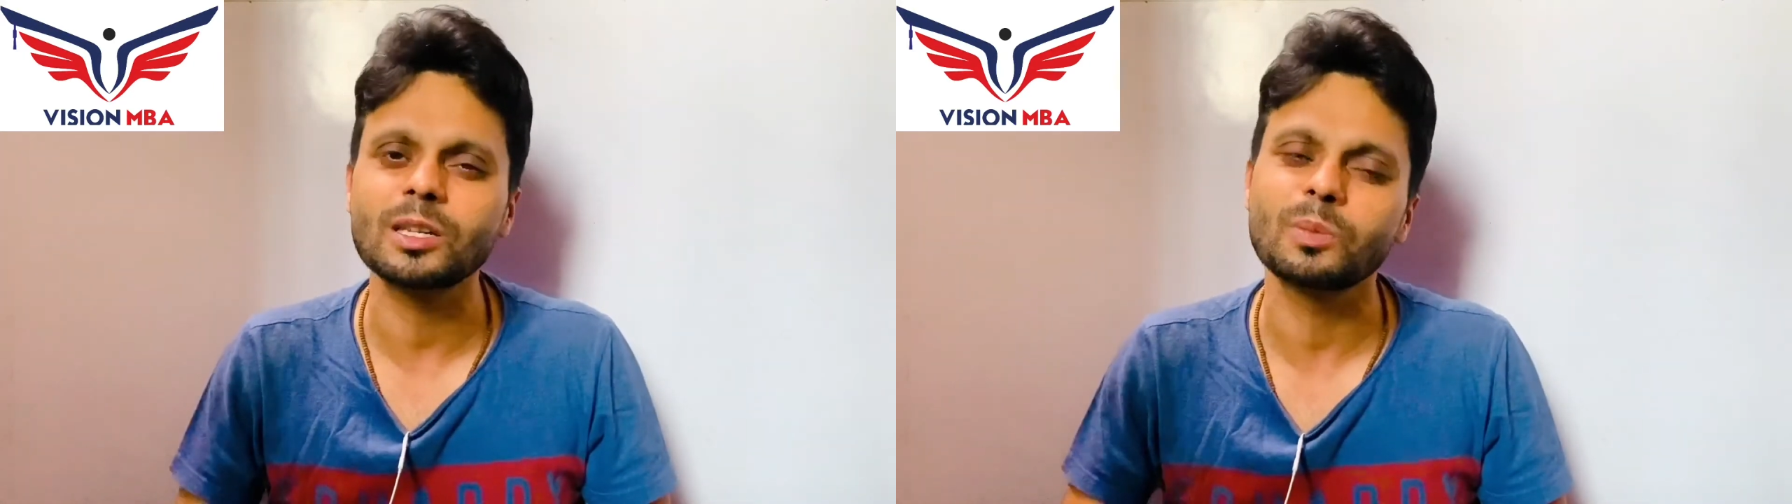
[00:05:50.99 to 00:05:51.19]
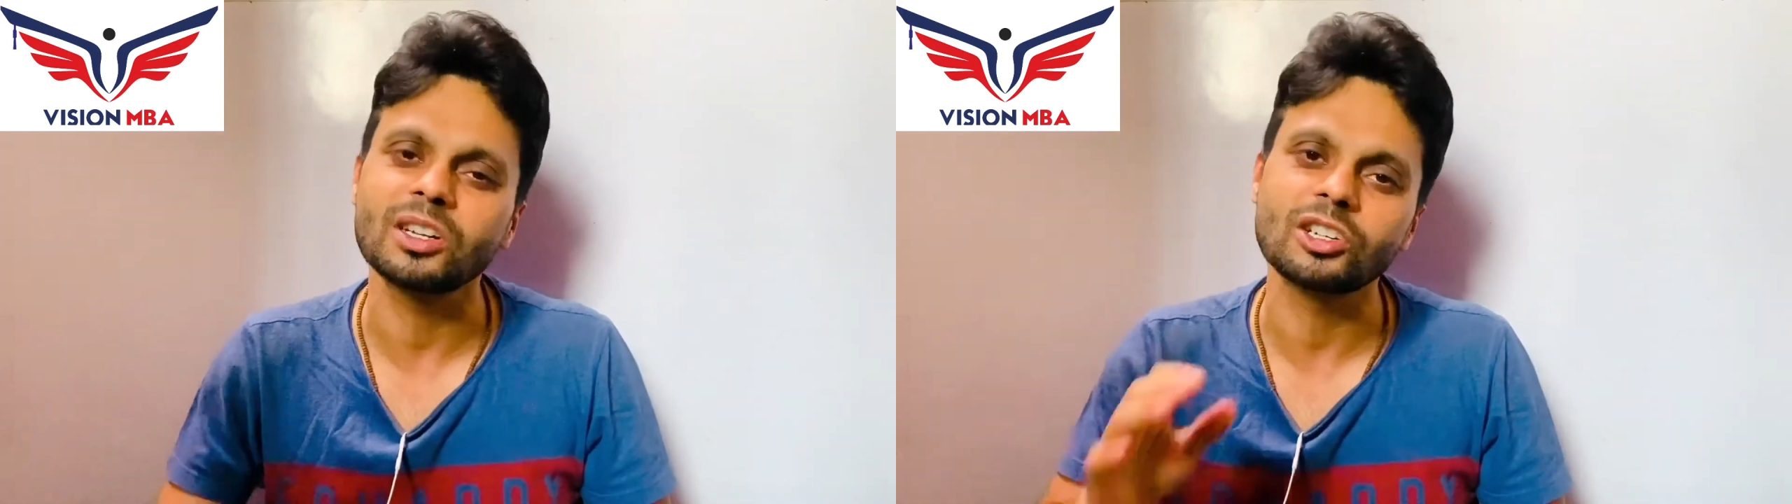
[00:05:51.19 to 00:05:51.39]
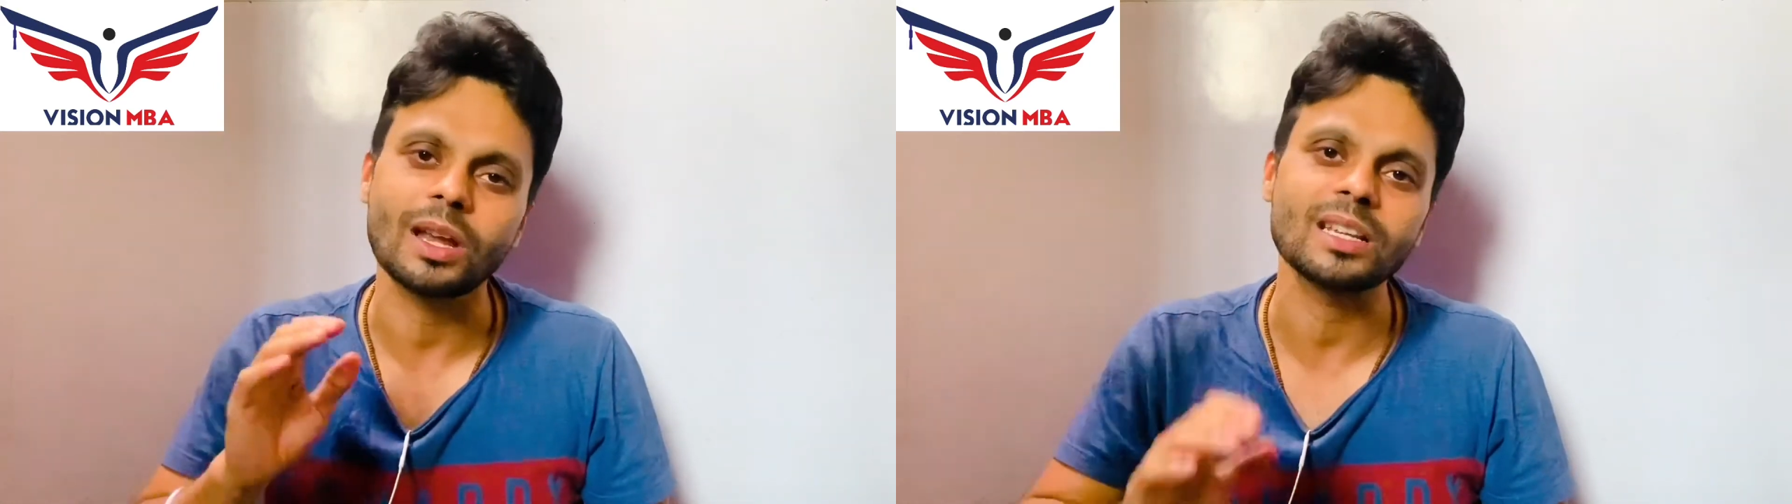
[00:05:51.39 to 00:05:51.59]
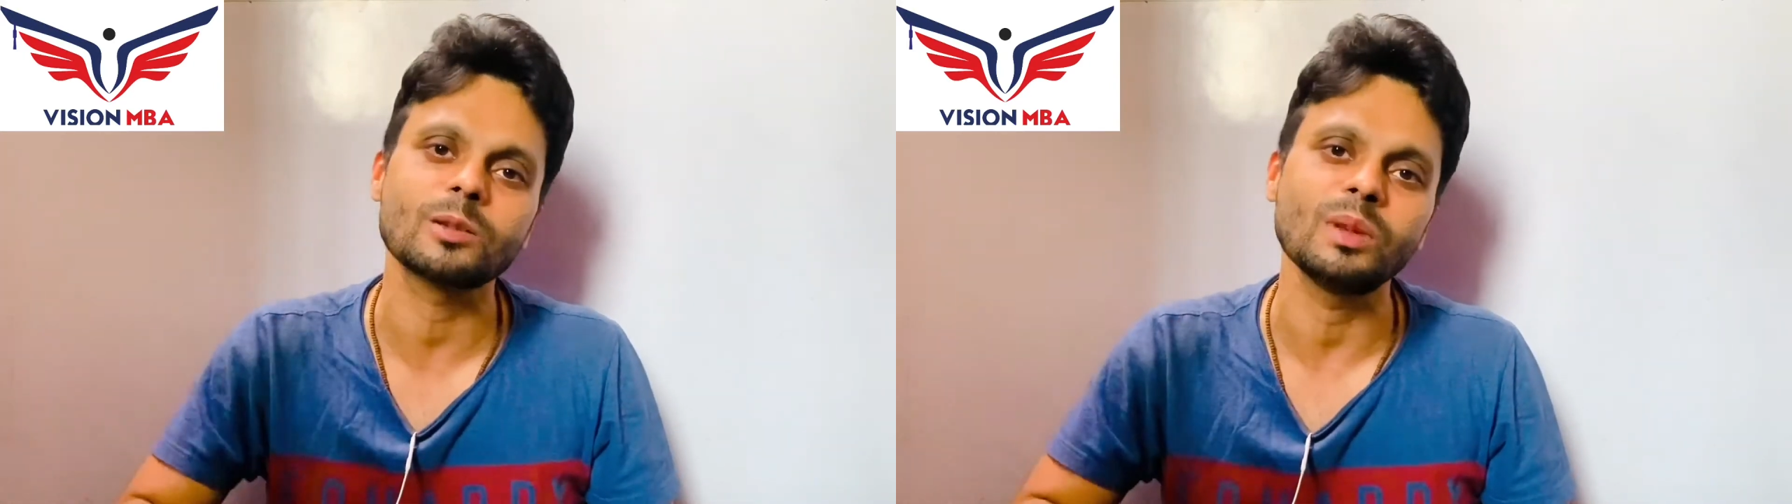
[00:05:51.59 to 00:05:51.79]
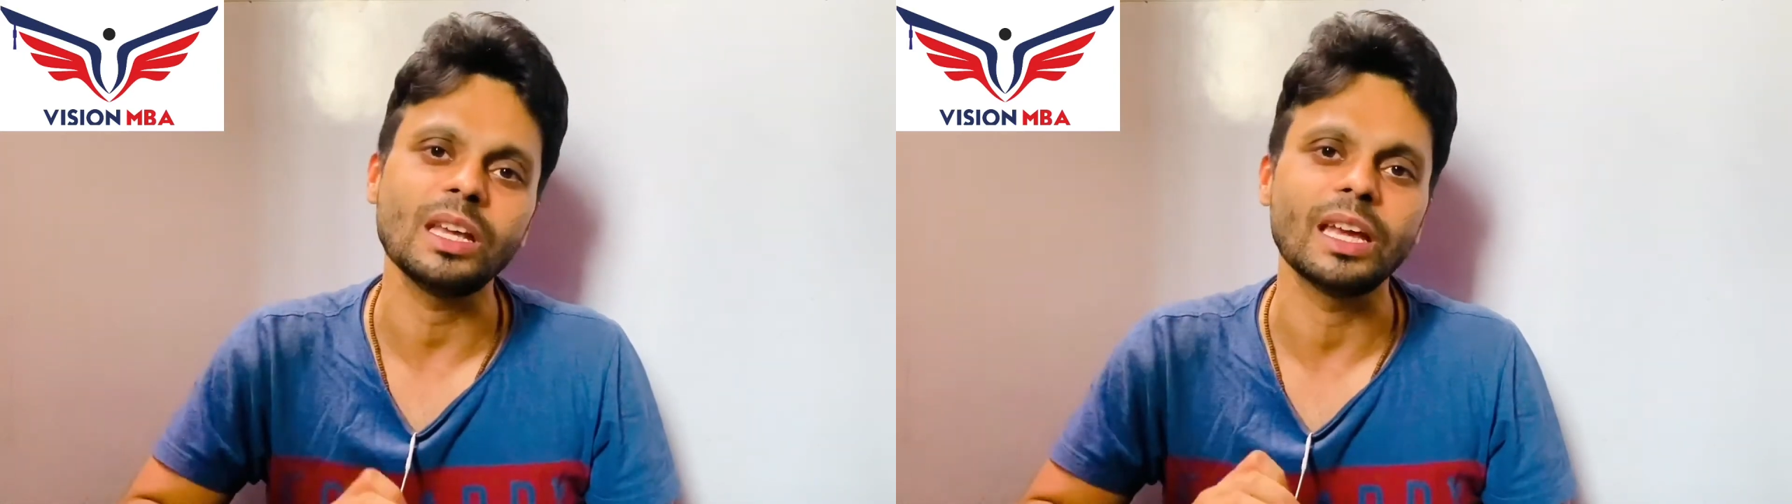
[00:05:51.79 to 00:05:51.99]
but trust
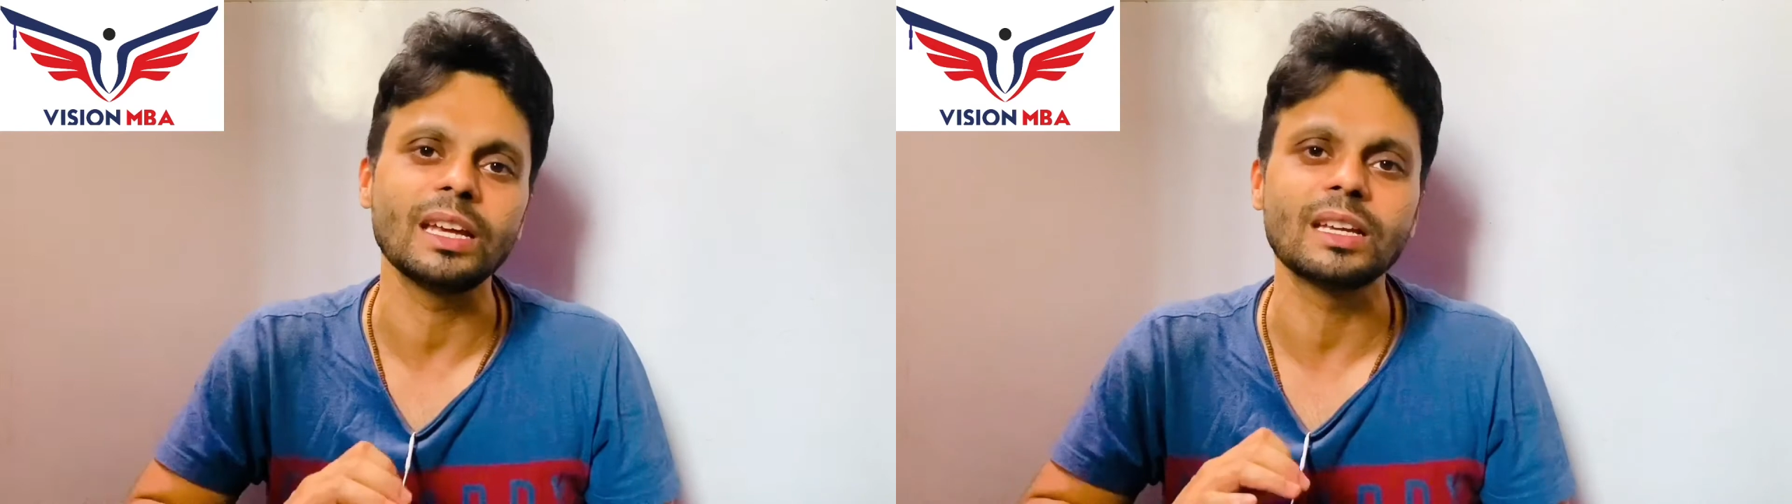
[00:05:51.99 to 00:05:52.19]
me, it